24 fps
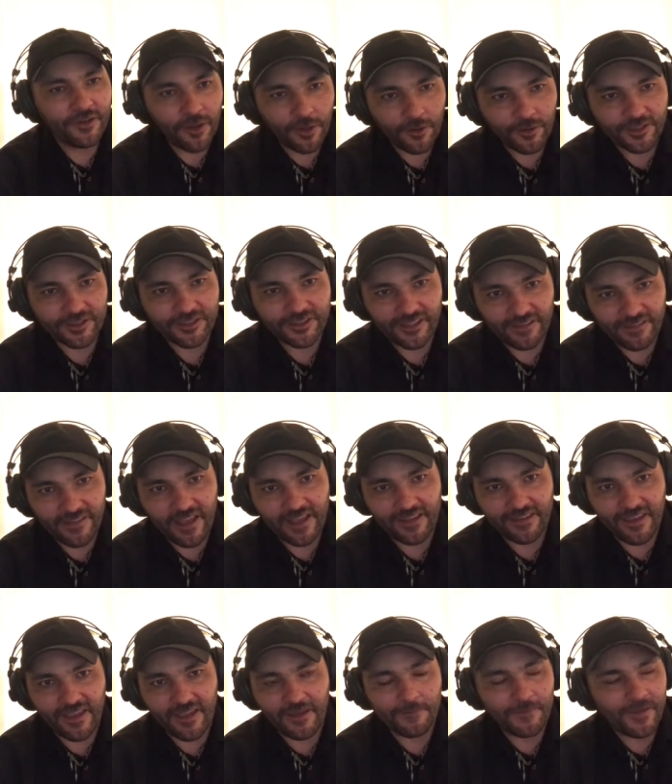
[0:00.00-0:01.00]
notice in that
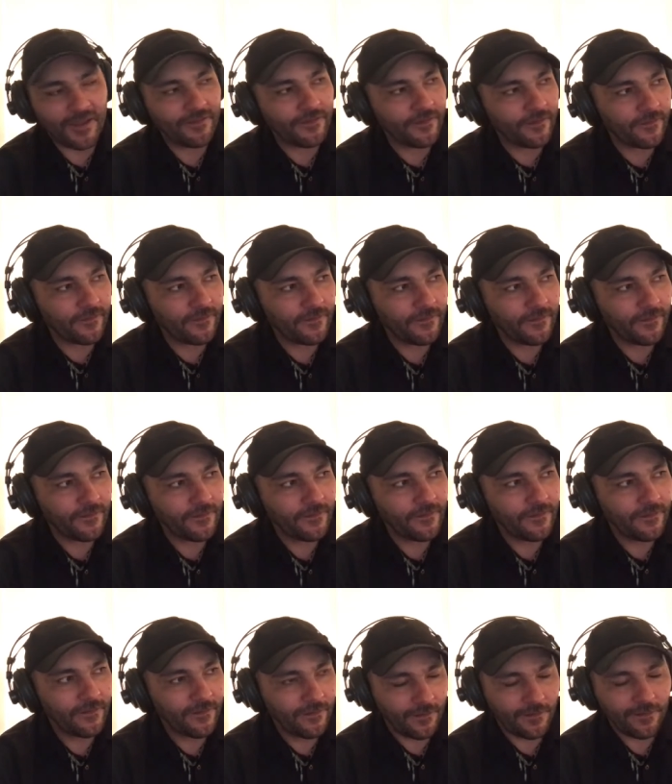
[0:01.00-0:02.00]
game, man,
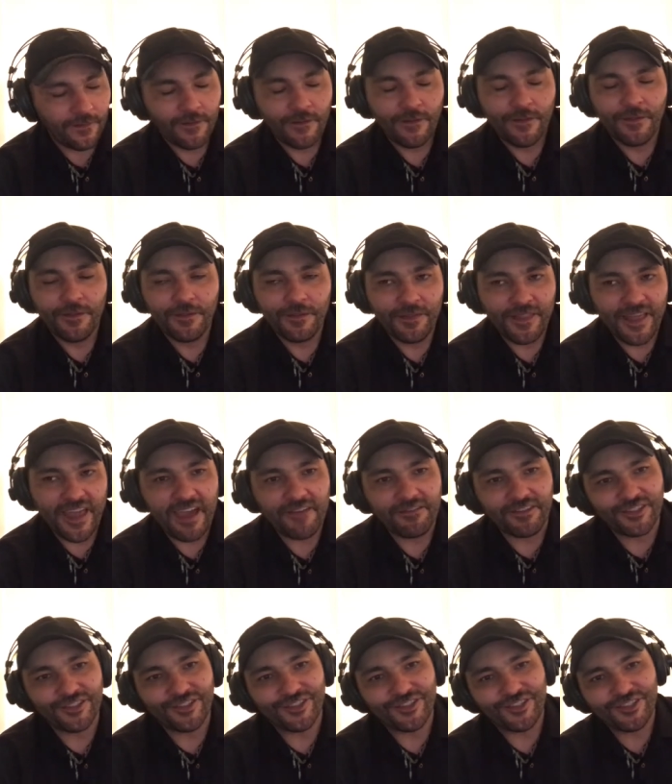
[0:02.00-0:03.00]
they have
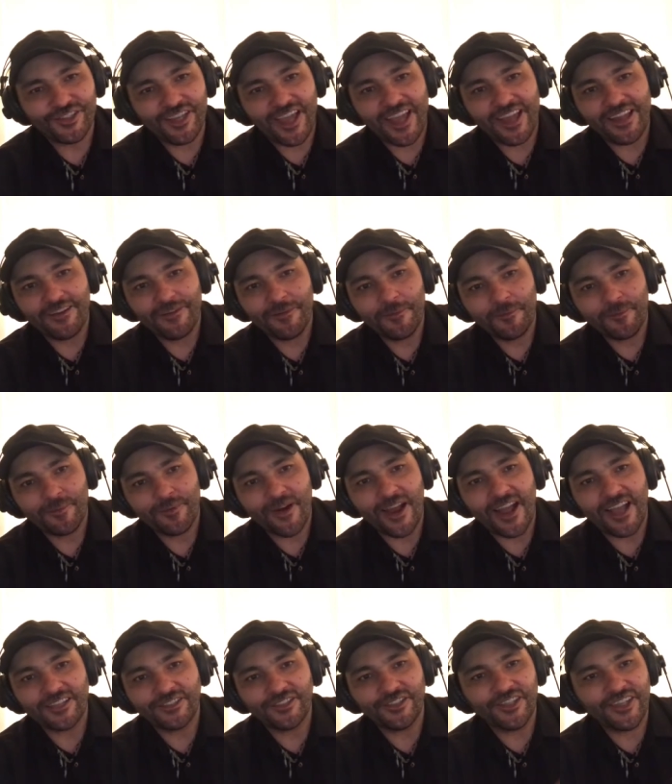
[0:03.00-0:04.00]
a set
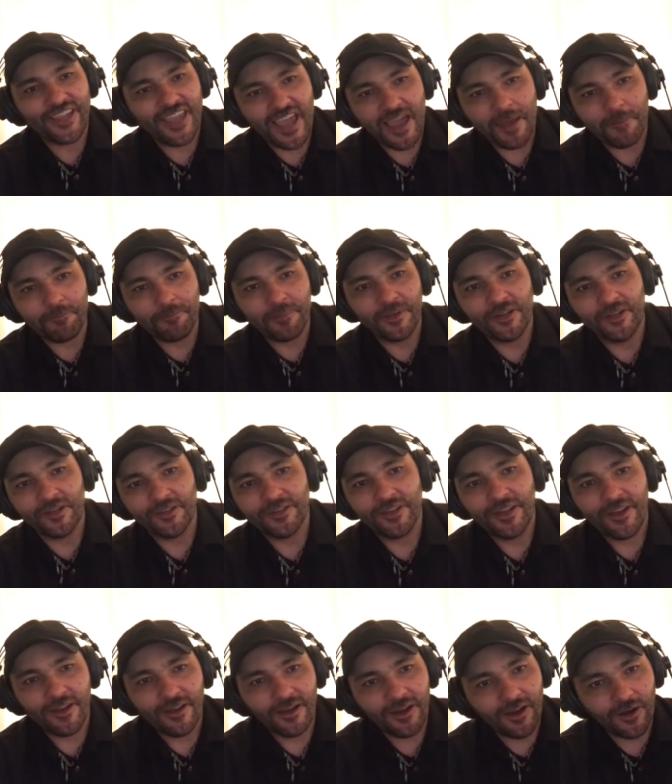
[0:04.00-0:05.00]
price. You can't build
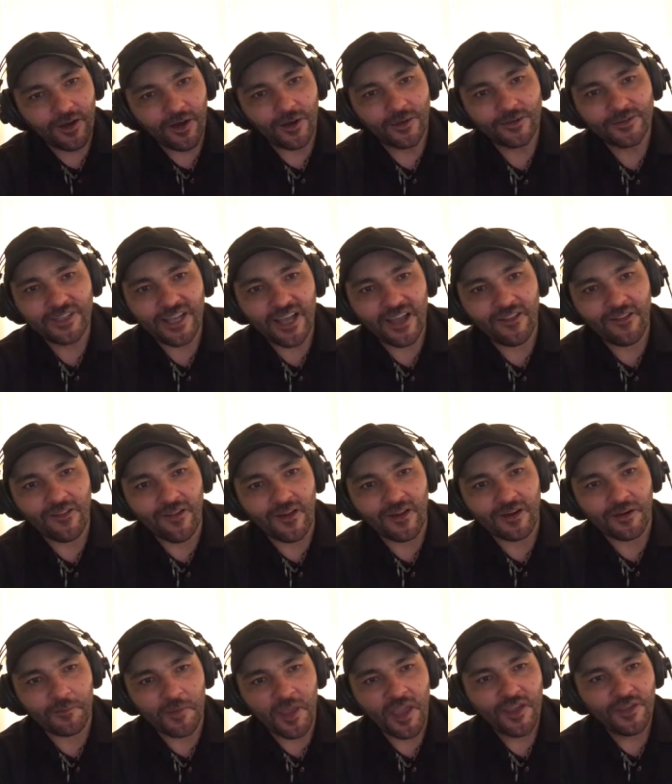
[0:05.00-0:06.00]
a hotel
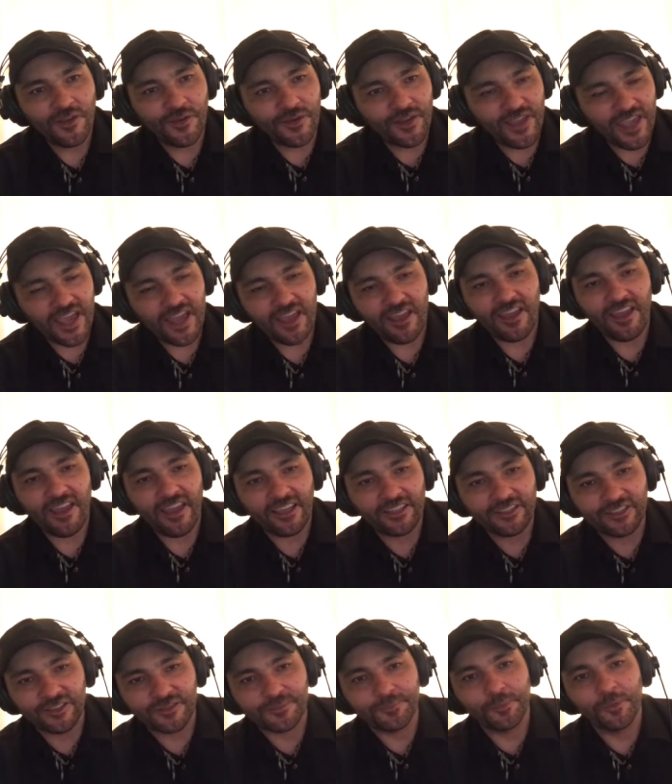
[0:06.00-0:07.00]
on them. You can't
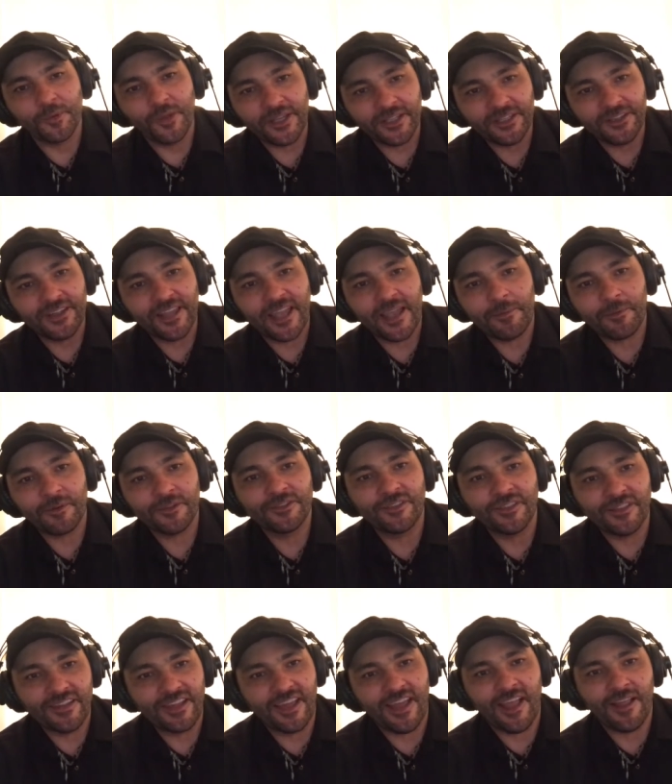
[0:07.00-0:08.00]
exploit labor
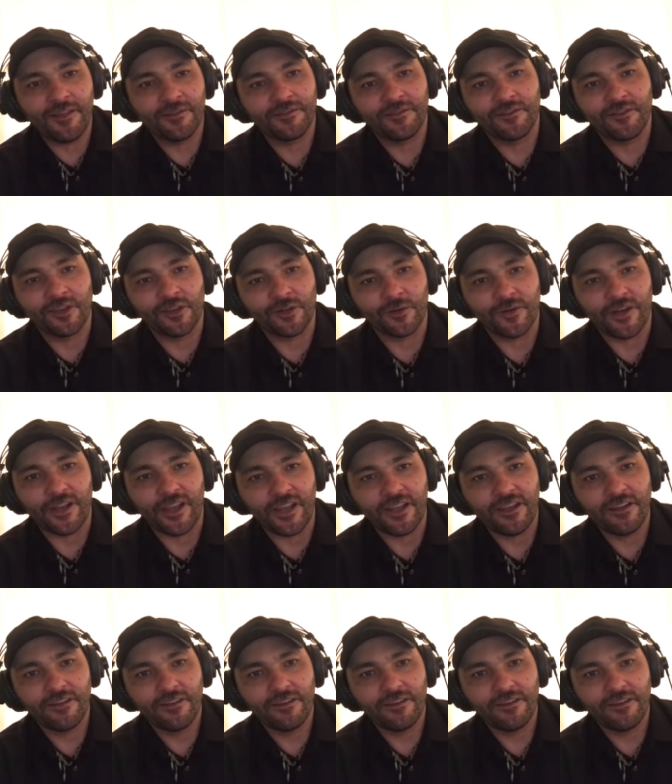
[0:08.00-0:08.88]
to the nth degree.